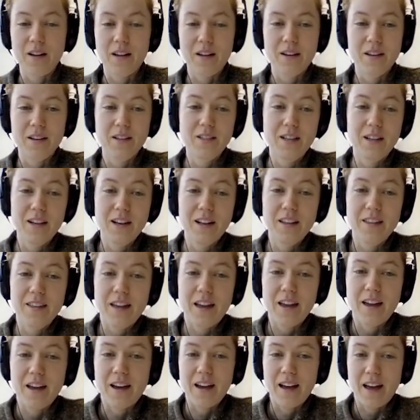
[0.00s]
additionally,
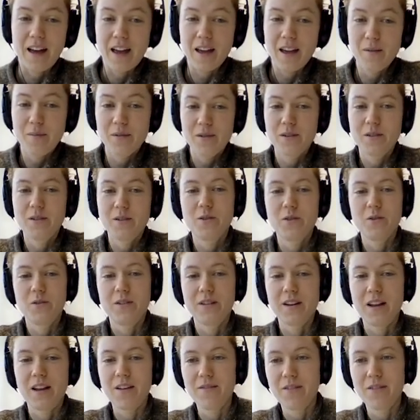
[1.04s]
they are able to
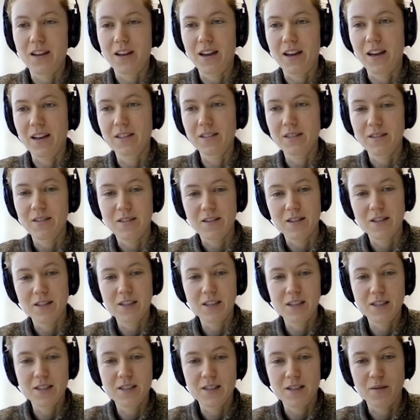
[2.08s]
navigate the
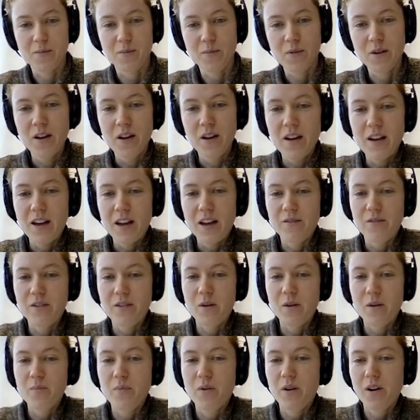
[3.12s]
system and
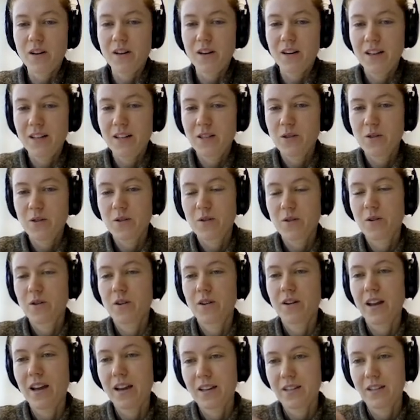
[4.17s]
very importantly to
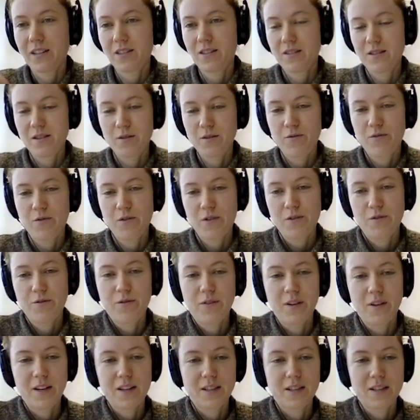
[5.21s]
connect different
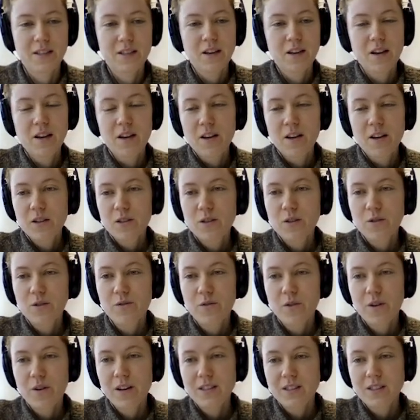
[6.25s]
fields. So
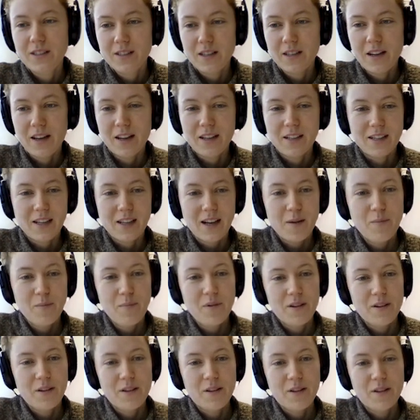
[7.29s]
for example,
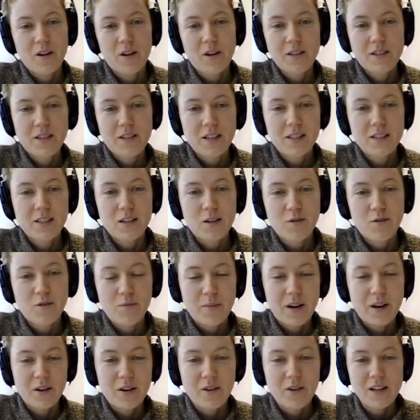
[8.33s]
in the context of
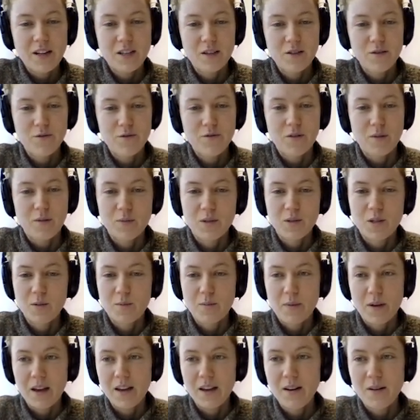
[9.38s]
migration from
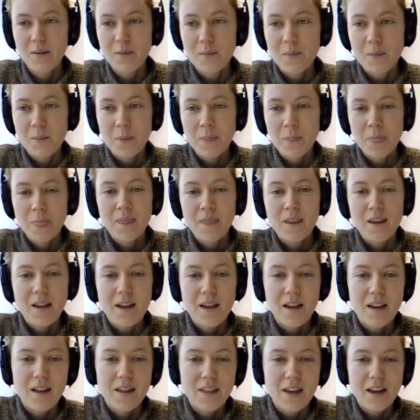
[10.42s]
Spain,
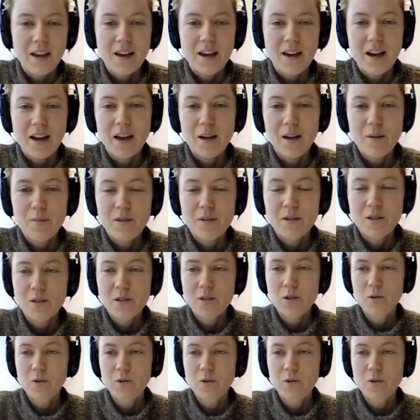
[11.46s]
they are able